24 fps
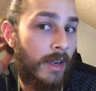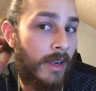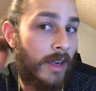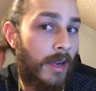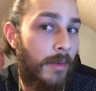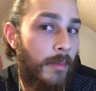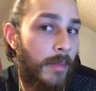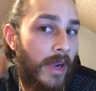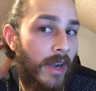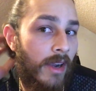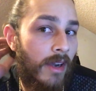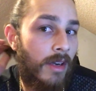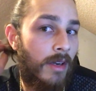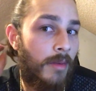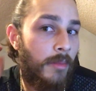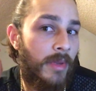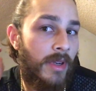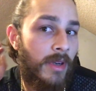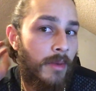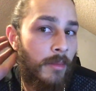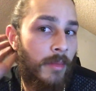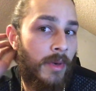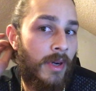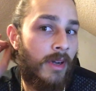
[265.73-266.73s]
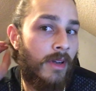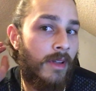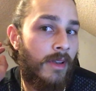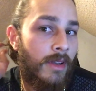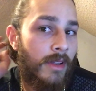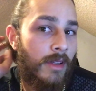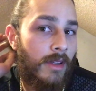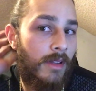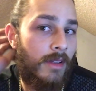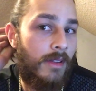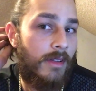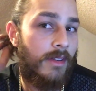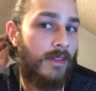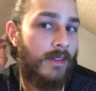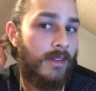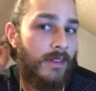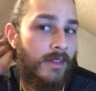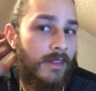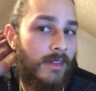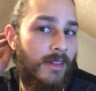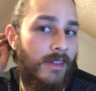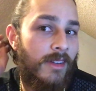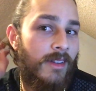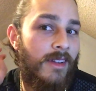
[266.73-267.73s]
got my hair up in a bun.
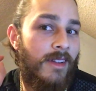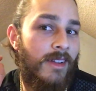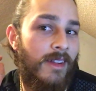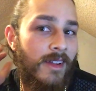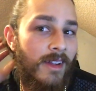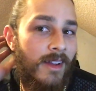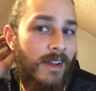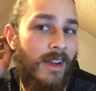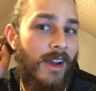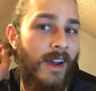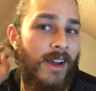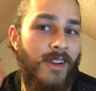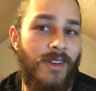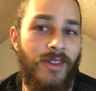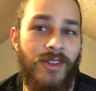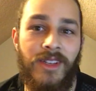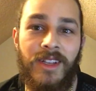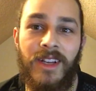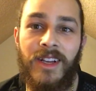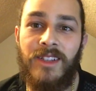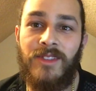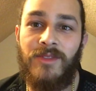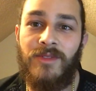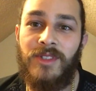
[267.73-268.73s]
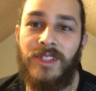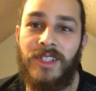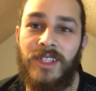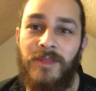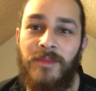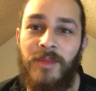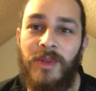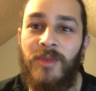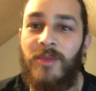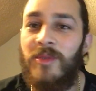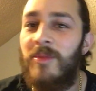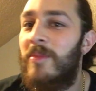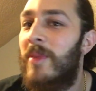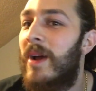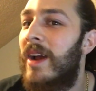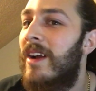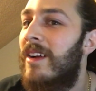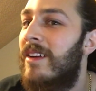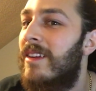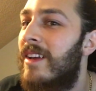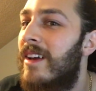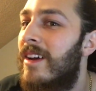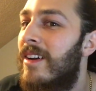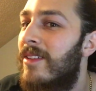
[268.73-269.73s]
I know you guys have seen me with my
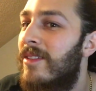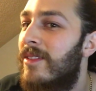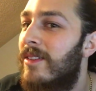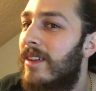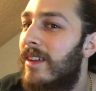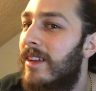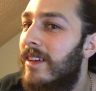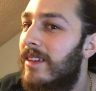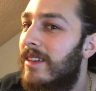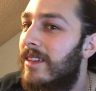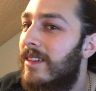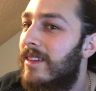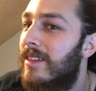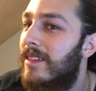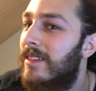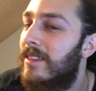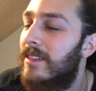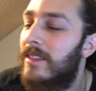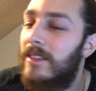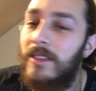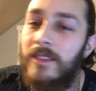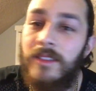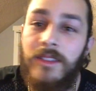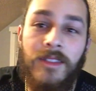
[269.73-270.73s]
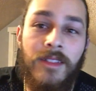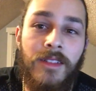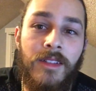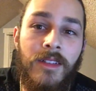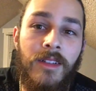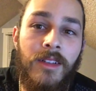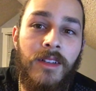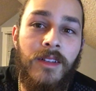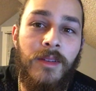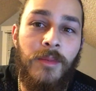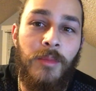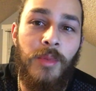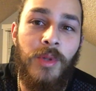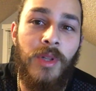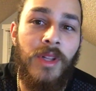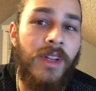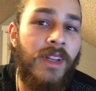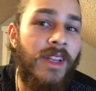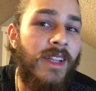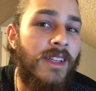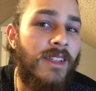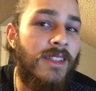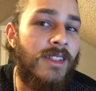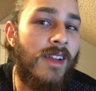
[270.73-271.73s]
hair down like
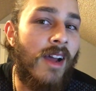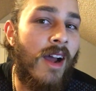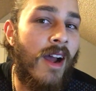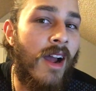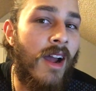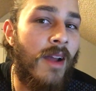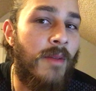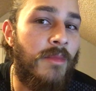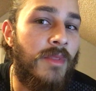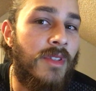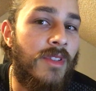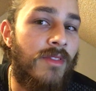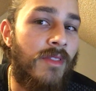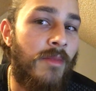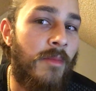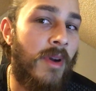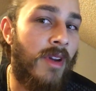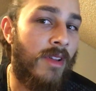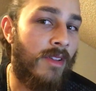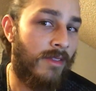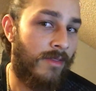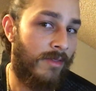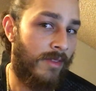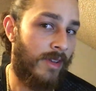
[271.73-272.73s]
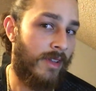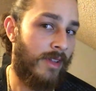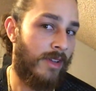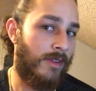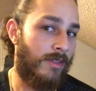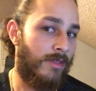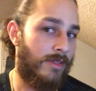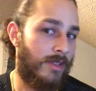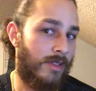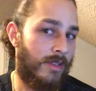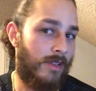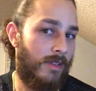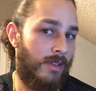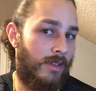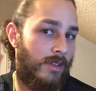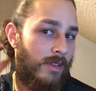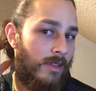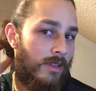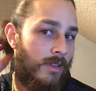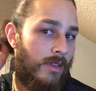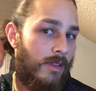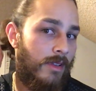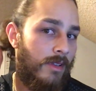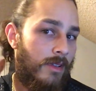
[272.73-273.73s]
plenty of times from my other videos.
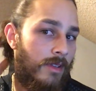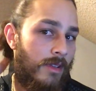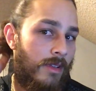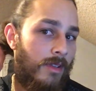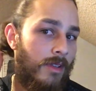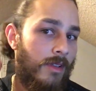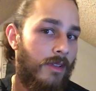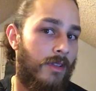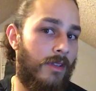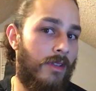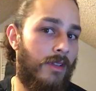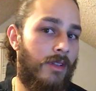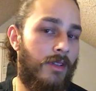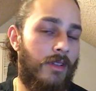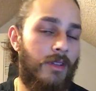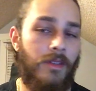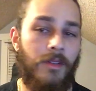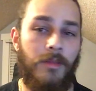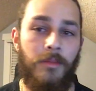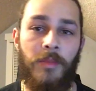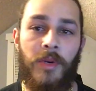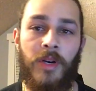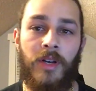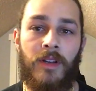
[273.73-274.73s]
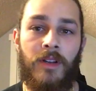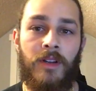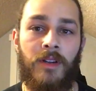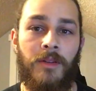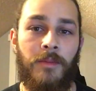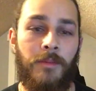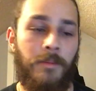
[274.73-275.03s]
But